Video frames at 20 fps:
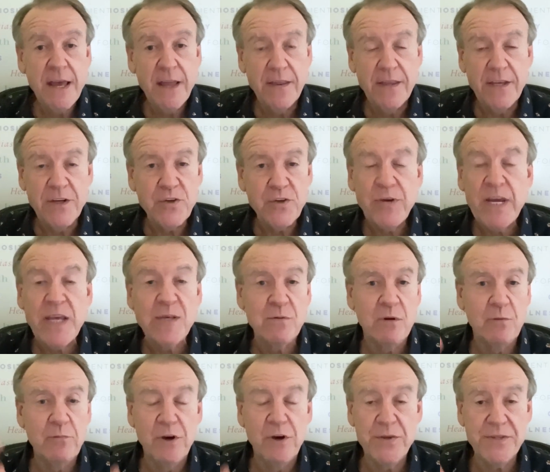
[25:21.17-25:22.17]
the trees
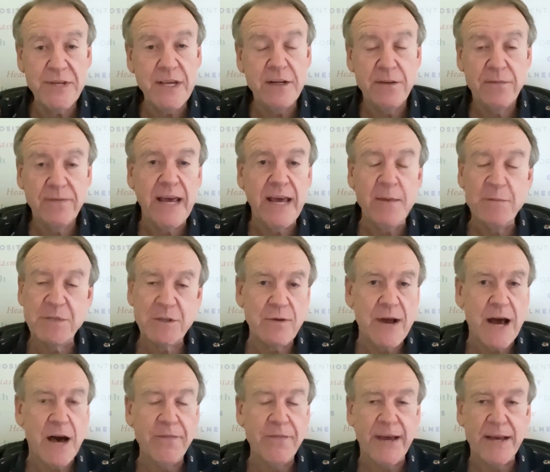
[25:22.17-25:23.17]
were bursting into flames
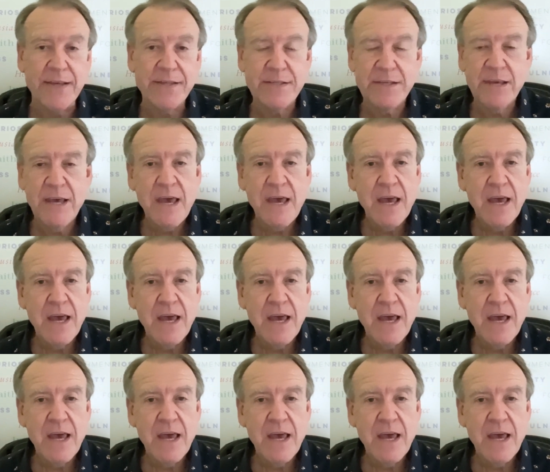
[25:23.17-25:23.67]
around us.